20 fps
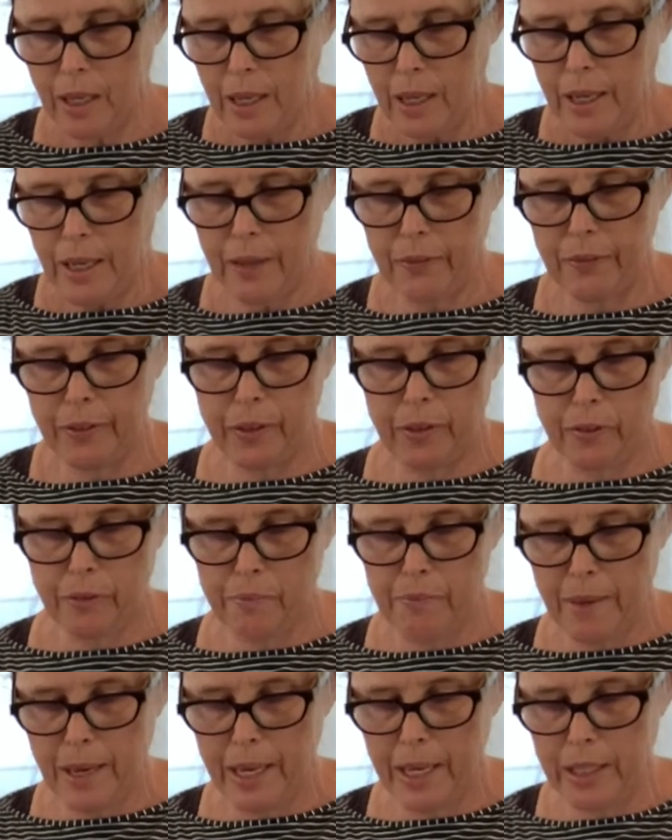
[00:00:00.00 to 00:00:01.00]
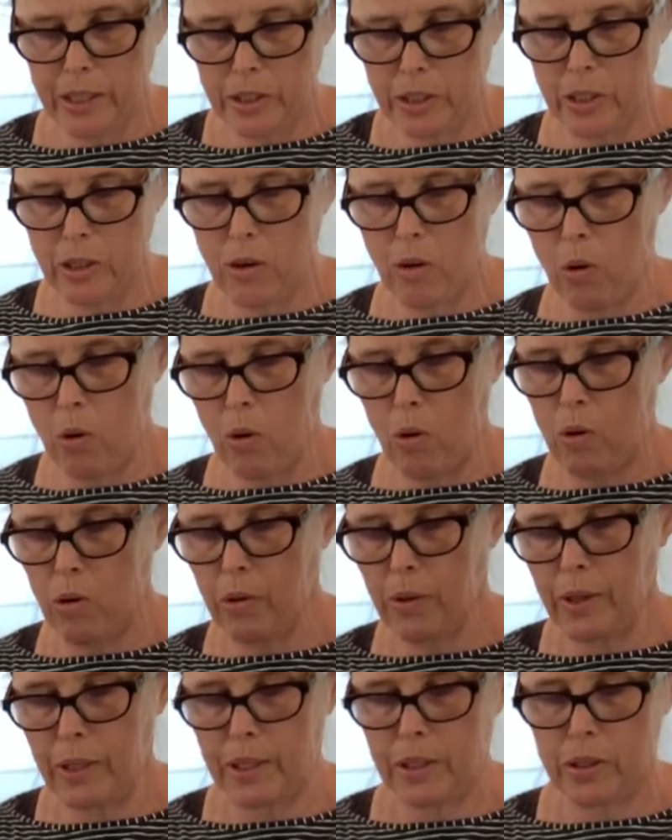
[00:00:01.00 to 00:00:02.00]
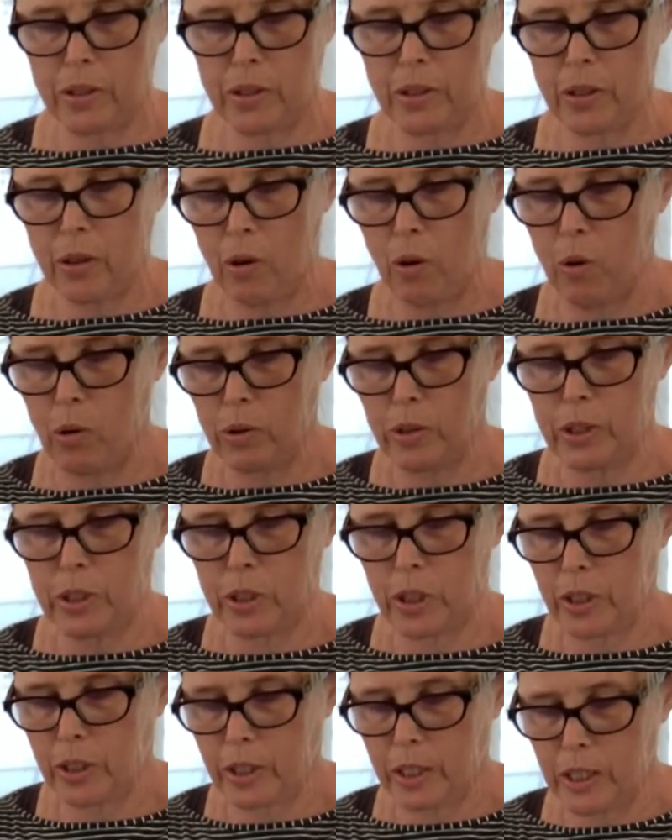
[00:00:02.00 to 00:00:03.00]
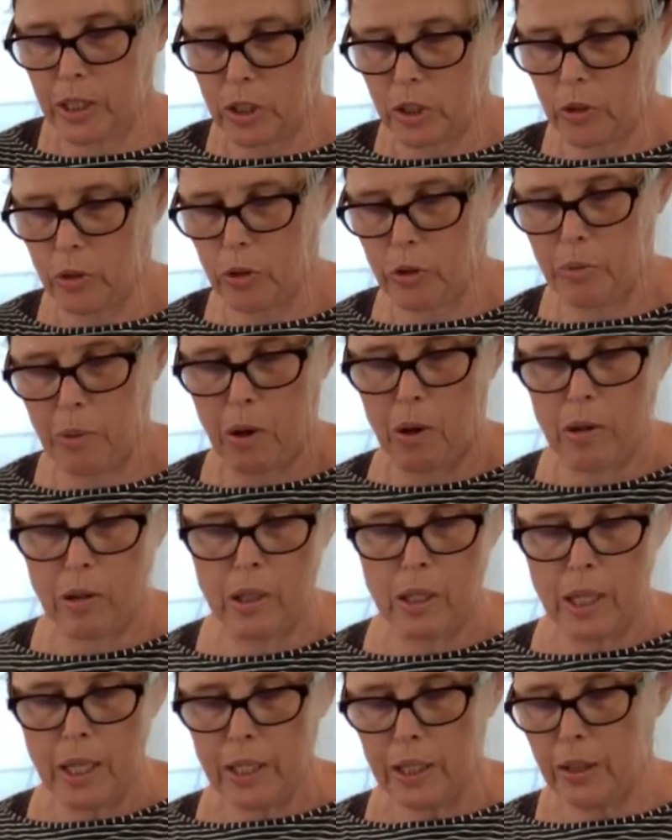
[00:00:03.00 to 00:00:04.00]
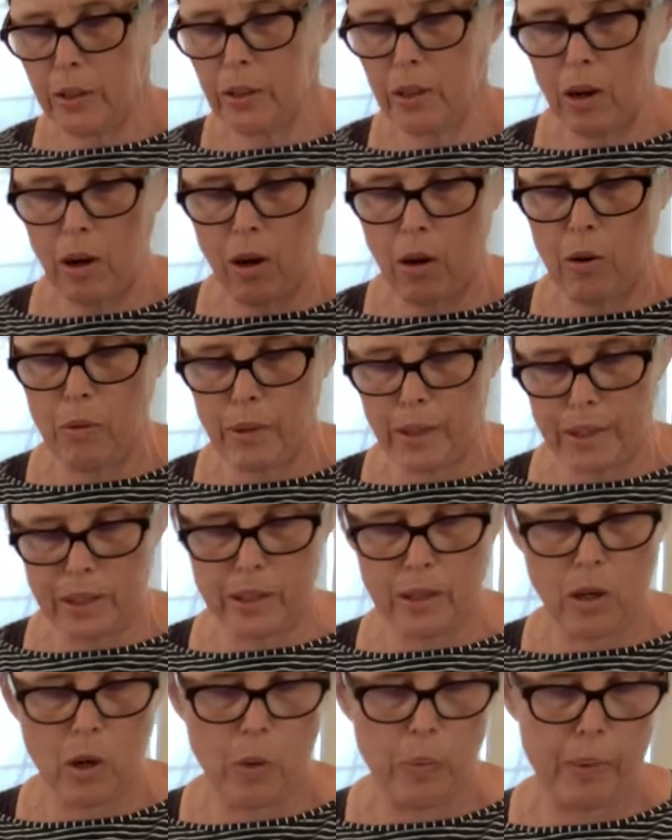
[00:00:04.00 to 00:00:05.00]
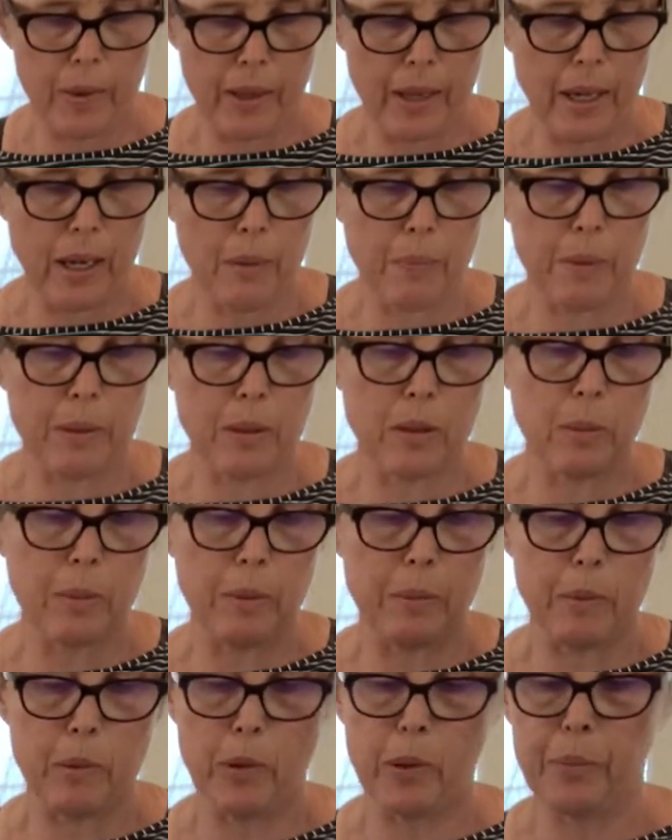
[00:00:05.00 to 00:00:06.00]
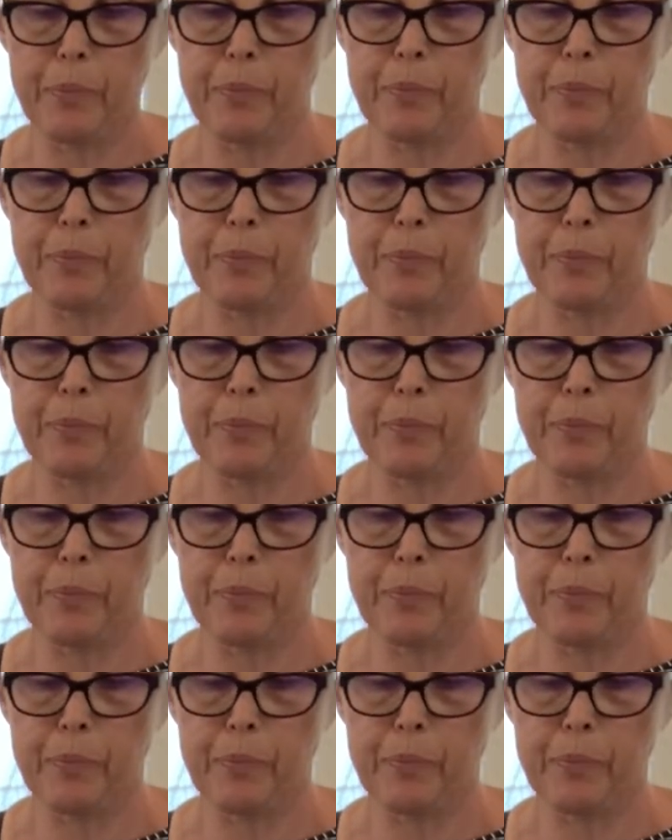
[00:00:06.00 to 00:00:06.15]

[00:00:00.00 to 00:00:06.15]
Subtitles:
If you've made your hole, the hole to turn it too small, you can always open that up a little bit more.